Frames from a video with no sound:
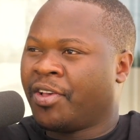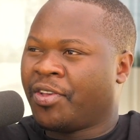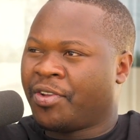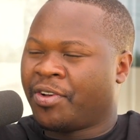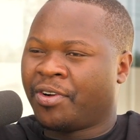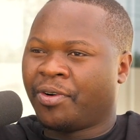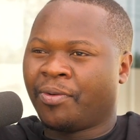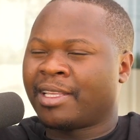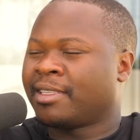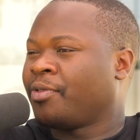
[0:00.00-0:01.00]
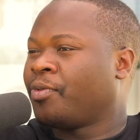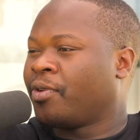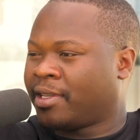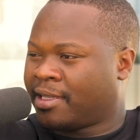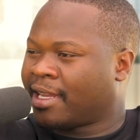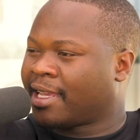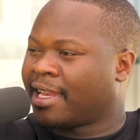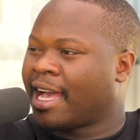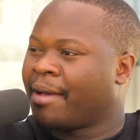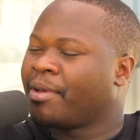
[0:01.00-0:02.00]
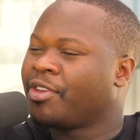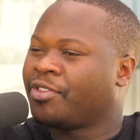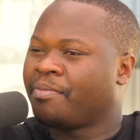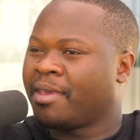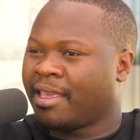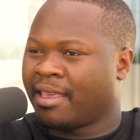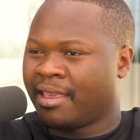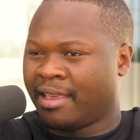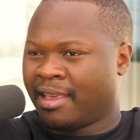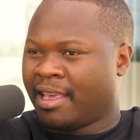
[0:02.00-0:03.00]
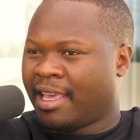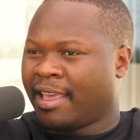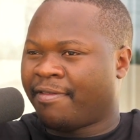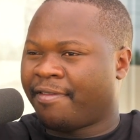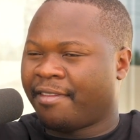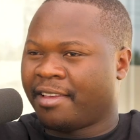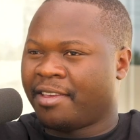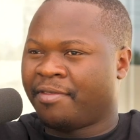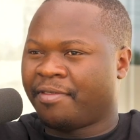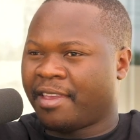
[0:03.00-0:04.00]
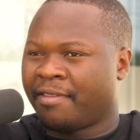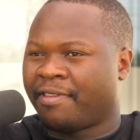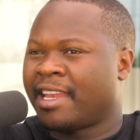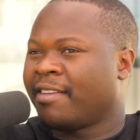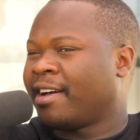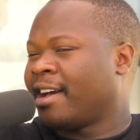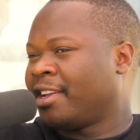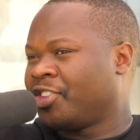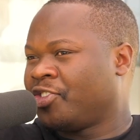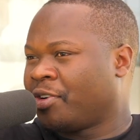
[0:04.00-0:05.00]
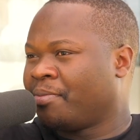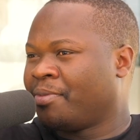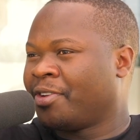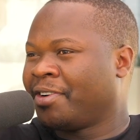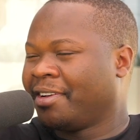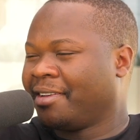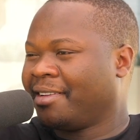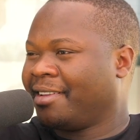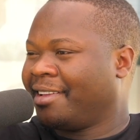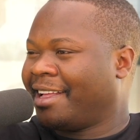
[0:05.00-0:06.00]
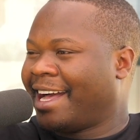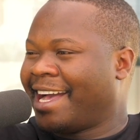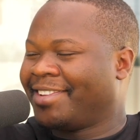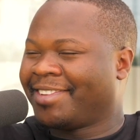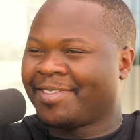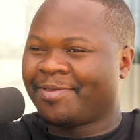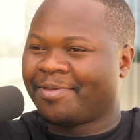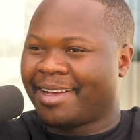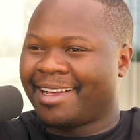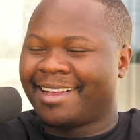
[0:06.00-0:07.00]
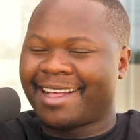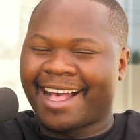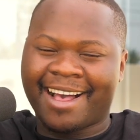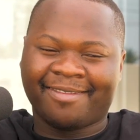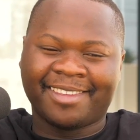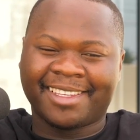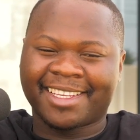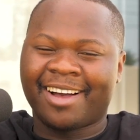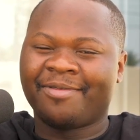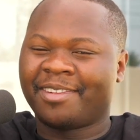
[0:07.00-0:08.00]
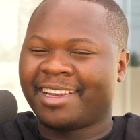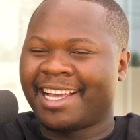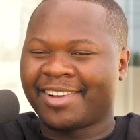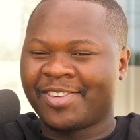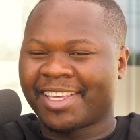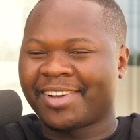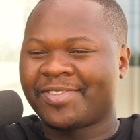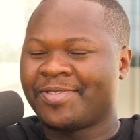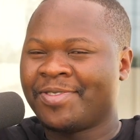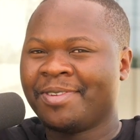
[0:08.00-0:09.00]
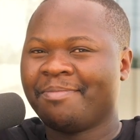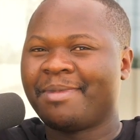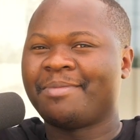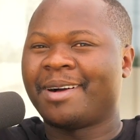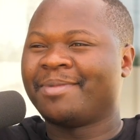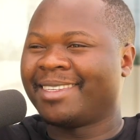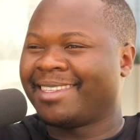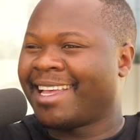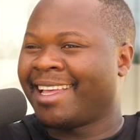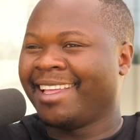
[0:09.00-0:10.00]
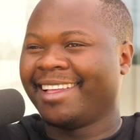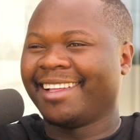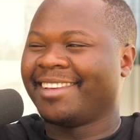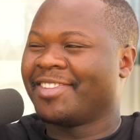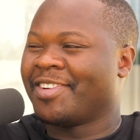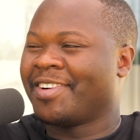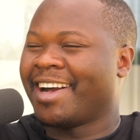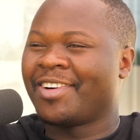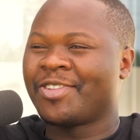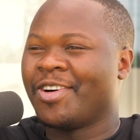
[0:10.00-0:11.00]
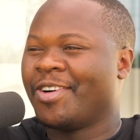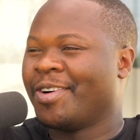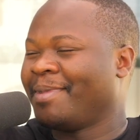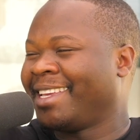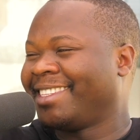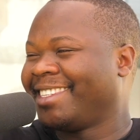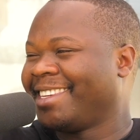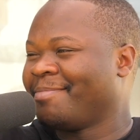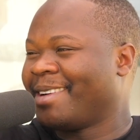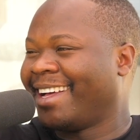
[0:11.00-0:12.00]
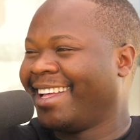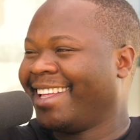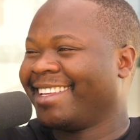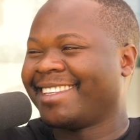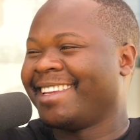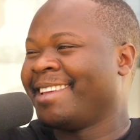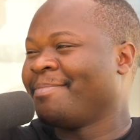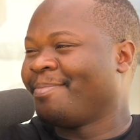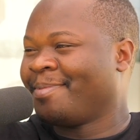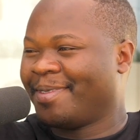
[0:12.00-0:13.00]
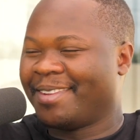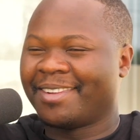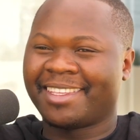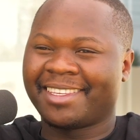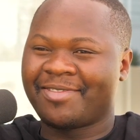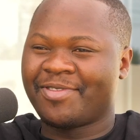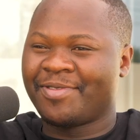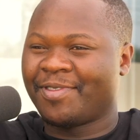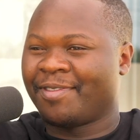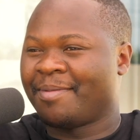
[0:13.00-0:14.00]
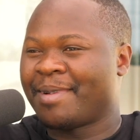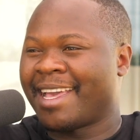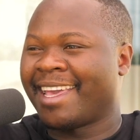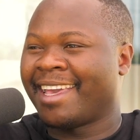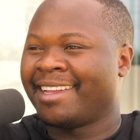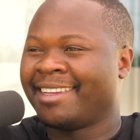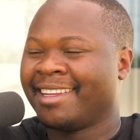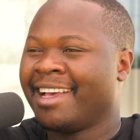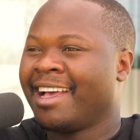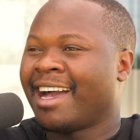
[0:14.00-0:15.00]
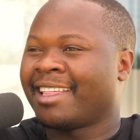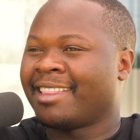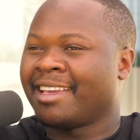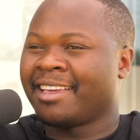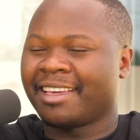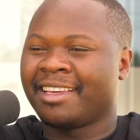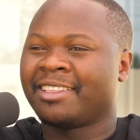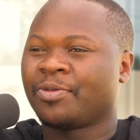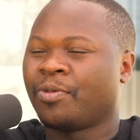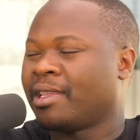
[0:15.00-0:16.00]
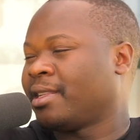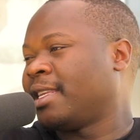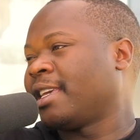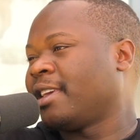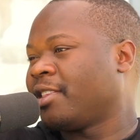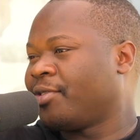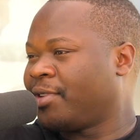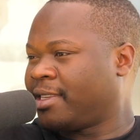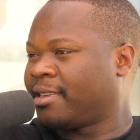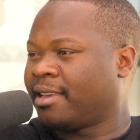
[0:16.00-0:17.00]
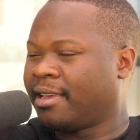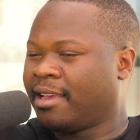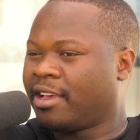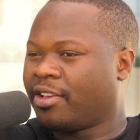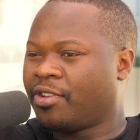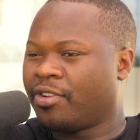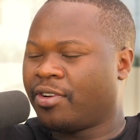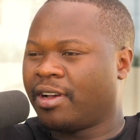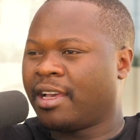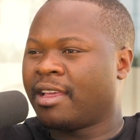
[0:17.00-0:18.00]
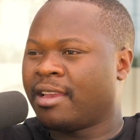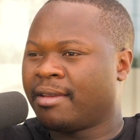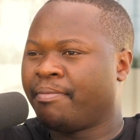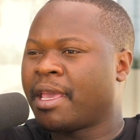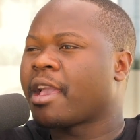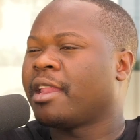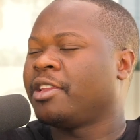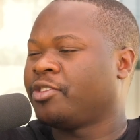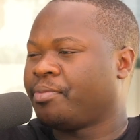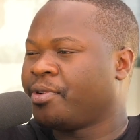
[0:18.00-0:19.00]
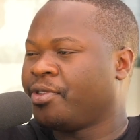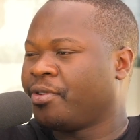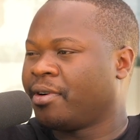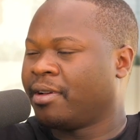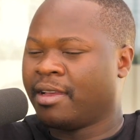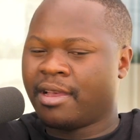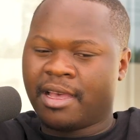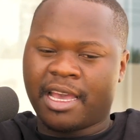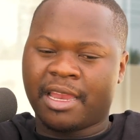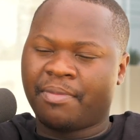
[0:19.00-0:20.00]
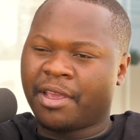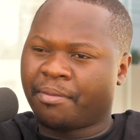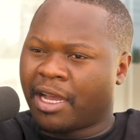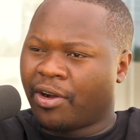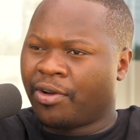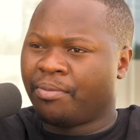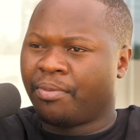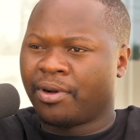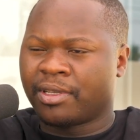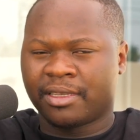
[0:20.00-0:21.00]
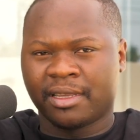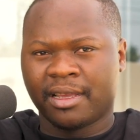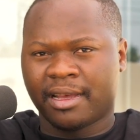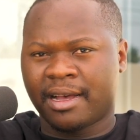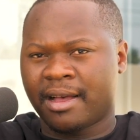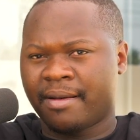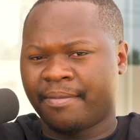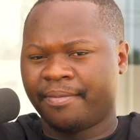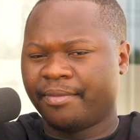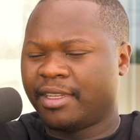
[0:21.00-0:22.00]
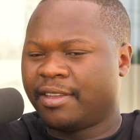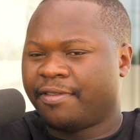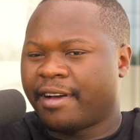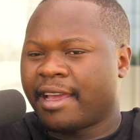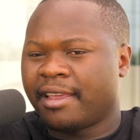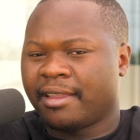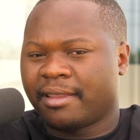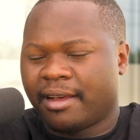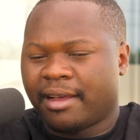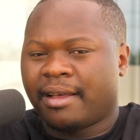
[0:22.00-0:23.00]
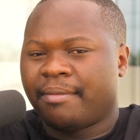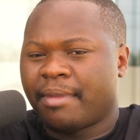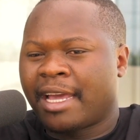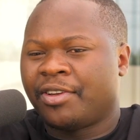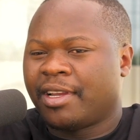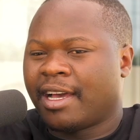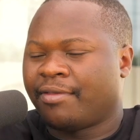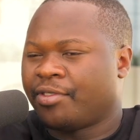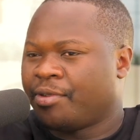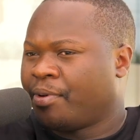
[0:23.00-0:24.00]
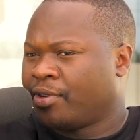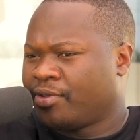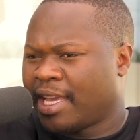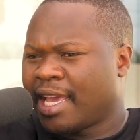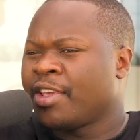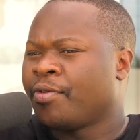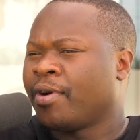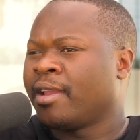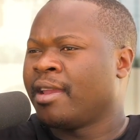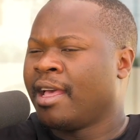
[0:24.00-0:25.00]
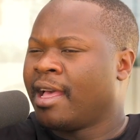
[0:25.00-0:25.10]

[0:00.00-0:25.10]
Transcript: You know, what's the worst that can happen to me if I never had a job, you know? I used to have this comfort, like, okay, cool, my mom is there, you know, I'll go home, eat shima, sleep, you know, there's a roof over my head. I think it's worth taking the risk, you know, and being an entrepreneur and being my own boss, defining, I don't have to report to anyone.